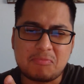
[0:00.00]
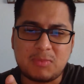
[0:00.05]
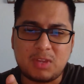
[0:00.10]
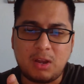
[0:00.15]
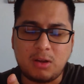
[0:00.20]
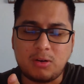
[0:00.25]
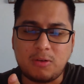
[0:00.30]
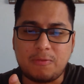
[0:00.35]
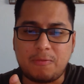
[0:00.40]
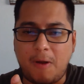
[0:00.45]

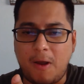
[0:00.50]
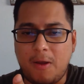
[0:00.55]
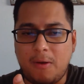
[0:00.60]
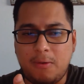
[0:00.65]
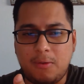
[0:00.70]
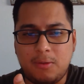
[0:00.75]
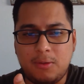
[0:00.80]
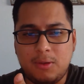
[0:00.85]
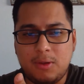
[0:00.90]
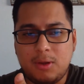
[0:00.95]
on a
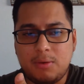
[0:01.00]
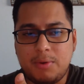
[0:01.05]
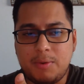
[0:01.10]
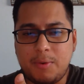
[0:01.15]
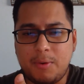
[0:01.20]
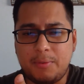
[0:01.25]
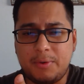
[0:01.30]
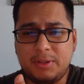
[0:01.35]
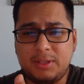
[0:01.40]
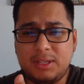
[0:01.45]
file. We
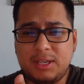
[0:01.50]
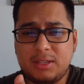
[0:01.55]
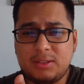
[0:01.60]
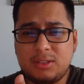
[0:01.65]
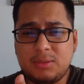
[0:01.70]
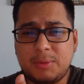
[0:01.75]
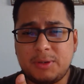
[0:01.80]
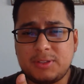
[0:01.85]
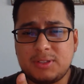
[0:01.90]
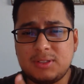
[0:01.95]
won't really get
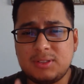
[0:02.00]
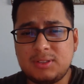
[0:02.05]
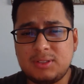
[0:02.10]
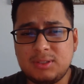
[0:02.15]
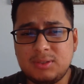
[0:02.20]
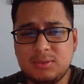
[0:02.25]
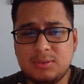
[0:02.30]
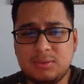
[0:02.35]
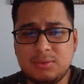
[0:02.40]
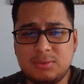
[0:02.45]
too much
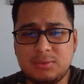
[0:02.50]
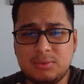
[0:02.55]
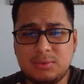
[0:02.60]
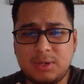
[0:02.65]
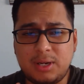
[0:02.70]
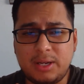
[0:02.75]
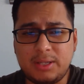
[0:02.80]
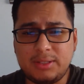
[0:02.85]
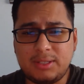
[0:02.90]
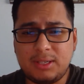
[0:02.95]
into
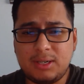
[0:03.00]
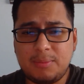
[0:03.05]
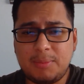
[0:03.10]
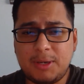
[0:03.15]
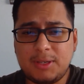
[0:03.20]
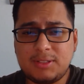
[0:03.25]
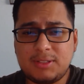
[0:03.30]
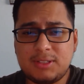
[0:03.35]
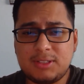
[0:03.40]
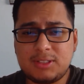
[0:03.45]

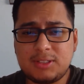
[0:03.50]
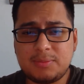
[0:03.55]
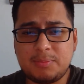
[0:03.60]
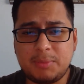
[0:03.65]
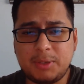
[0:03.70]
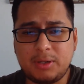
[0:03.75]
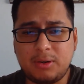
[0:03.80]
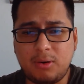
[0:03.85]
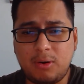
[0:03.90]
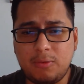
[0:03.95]
databases,
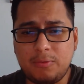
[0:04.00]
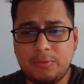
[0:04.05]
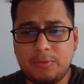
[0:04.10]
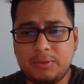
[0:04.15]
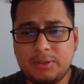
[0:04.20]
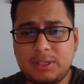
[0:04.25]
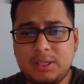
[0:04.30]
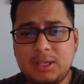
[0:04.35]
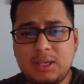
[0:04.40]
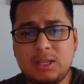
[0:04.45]
but
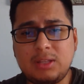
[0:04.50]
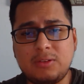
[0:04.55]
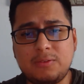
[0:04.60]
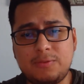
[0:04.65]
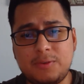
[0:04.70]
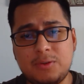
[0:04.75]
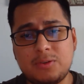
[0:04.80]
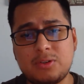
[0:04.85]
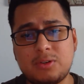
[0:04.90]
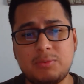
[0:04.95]
hopefully in the
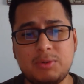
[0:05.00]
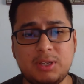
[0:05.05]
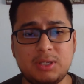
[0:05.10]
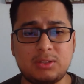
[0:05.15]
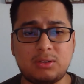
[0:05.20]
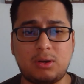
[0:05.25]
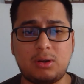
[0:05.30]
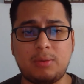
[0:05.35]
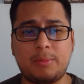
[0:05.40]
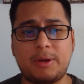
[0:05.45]
future we can
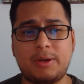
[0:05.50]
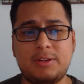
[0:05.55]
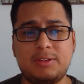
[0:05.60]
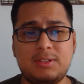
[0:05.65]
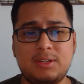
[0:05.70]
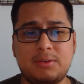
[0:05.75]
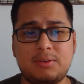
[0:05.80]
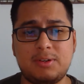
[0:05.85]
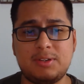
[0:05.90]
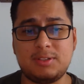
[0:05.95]
talk about
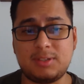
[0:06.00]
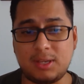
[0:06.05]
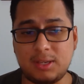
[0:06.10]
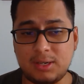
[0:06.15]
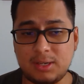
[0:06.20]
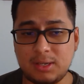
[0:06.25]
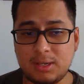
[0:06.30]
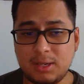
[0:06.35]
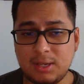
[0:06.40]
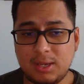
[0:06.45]
asynchronous
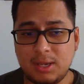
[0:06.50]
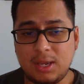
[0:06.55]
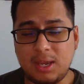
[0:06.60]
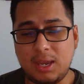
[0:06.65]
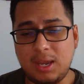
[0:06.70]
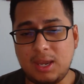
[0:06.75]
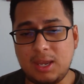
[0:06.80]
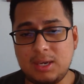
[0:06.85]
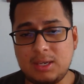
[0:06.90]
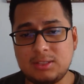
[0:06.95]
data
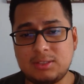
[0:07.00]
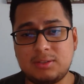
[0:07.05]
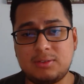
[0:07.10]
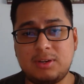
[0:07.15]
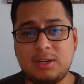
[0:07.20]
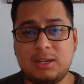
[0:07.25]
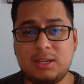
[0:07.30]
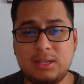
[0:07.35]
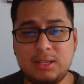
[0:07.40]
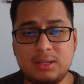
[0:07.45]
and
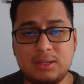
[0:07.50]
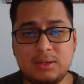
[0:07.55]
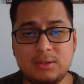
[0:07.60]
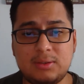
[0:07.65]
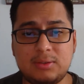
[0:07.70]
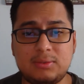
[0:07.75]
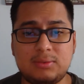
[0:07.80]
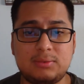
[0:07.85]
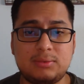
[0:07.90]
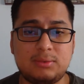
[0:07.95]
integrating
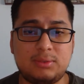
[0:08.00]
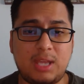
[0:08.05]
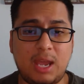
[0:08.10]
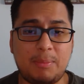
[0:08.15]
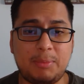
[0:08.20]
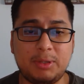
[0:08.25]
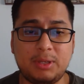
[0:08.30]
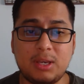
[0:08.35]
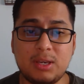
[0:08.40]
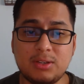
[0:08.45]
the
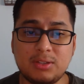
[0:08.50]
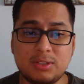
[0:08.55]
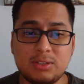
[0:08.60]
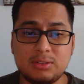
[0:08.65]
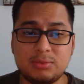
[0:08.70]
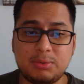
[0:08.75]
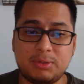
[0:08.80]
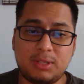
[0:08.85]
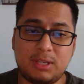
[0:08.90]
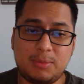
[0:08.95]

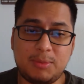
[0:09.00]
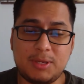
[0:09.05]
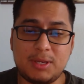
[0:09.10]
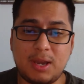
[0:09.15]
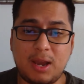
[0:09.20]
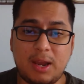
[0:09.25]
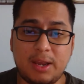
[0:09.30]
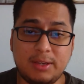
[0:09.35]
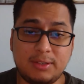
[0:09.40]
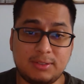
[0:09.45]
applications with
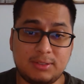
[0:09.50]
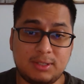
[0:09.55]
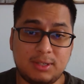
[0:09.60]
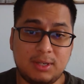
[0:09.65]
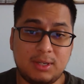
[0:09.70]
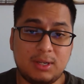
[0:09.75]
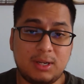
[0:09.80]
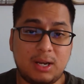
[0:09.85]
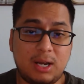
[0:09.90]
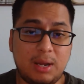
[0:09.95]
APIs.
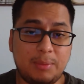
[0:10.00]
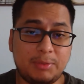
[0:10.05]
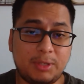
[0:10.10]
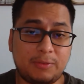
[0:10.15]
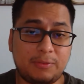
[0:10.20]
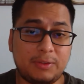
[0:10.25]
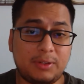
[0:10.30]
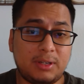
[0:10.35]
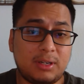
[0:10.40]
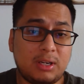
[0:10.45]
I'm
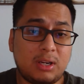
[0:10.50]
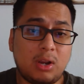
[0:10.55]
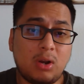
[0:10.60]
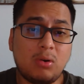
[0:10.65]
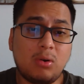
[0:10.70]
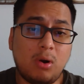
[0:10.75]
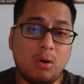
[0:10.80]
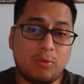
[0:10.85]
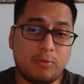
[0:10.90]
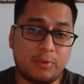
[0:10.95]
definitely going to
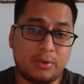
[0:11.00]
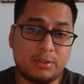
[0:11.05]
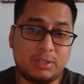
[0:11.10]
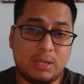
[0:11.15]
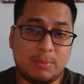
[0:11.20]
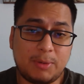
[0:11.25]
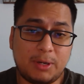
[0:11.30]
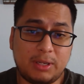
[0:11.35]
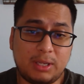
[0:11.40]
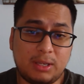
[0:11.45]
go over
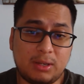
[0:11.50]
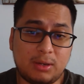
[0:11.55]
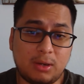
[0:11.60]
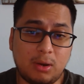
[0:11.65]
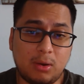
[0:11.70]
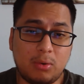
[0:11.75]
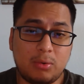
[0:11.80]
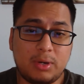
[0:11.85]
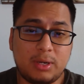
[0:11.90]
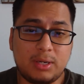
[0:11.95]
debugging
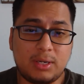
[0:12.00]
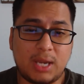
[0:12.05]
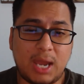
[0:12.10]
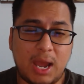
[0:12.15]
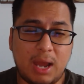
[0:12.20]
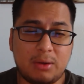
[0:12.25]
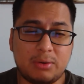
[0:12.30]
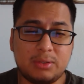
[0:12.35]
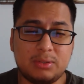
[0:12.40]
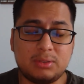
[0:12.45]
code and
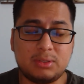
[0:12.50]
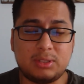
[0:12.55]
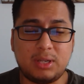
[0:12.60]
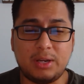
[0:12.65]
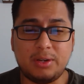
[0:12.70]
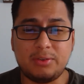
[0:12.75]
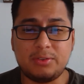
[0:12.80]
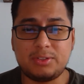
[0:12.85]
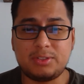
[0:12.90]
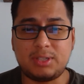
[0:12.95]
how to
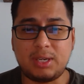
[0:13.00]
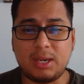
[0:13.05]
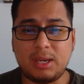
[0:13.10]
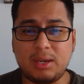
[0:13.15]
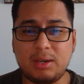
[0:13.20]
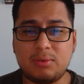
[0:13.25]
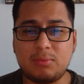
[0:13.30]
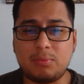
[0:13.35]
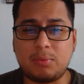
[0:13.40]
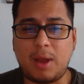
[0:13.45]

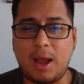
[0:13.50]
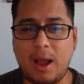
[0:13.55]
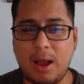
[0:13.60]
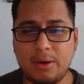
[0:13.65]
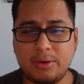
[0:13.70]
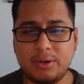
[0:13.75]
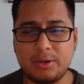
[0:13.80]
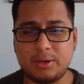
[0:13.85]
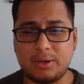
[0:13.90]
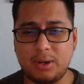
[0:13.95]
understand
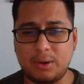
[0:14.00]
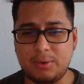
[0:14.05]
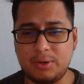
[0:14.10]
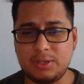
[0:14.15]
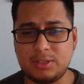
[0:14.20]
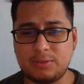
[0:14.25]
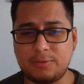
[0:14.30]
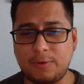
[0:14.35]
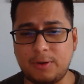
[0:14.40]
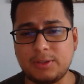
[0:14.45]
how your code
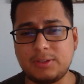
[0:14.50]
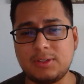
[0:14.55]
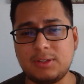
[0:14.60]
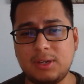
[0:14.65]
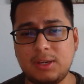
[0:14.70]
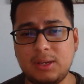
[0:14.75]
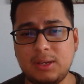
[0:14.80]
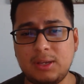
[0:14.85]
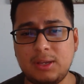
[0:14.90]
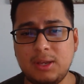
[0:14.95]
is
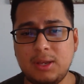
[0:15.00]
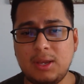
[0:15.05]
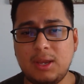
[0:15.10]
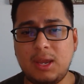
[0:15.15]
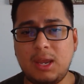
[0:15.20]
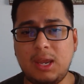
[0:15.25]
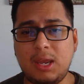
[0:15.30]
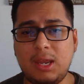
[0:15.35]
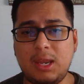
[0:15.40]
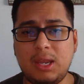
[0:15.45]
functioning
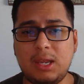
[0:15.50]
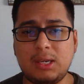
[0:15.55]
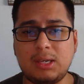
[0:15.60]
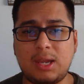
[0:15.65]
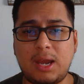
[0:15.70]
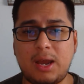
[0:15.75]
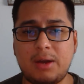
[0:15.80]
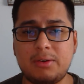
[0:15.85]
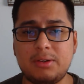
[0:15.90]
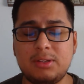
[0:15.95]
and
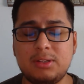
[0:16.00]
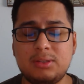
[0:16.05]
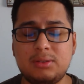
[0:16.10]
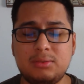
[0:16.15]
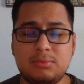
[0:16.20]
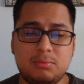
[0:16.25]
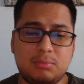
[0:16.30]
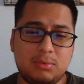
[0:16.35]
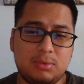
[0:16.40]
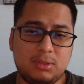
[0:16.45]
how to
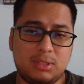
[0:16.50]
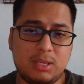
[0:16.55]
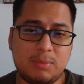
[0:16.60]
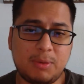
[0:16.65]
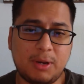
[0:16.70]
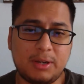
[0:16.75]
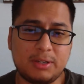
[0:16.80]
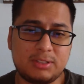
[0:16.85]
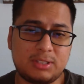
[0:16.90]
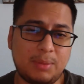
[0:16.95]

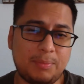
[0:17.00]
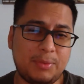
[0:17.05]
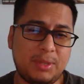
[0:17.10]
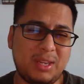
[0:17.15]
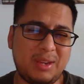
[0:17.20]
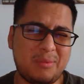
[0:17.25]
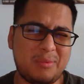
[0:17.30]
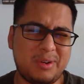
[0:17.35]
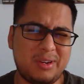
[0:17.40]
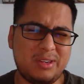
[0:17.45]
debug
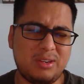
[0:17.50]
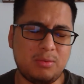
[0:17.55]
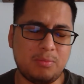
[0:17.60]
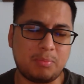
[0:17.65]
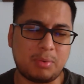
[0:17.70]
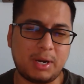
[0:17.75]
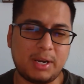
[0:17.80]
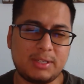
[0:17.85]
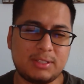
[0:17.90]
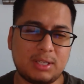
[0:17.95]
something when you
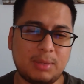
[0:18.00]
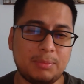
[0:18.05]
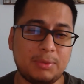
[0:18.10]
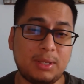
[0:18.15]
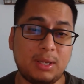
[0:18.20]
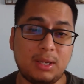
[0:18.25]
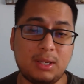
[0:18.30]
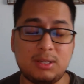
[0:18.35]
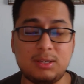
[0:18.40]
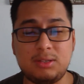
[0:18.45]
break
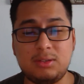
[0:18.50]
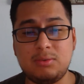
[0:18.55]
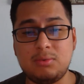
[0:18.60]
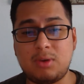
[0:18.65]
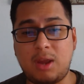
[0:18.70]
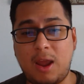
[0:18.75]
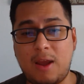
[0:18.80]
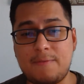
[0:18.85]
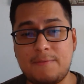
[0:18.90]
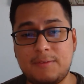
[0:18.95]
something and you
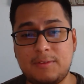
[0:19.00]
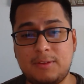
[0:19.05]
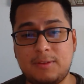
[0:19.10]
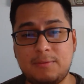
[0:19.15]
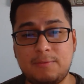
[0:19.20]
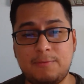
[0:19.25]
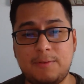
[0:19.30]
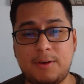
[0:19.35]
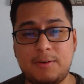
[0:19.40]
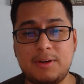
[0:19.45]
have a
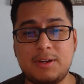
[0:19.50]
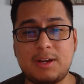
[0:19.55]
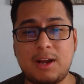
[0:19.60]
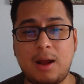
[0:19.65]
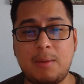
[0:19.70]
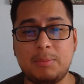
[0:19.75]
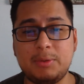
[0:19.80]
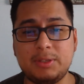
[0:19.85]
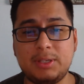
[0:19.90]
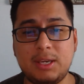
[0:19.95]
very
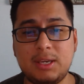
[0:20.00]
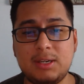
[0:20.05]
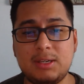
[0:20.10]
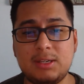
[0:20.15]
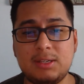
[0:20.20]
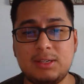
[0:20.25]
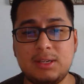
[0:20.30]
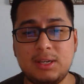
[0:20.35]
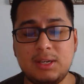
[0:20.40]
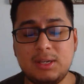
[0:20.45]

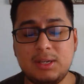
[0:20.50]
complicated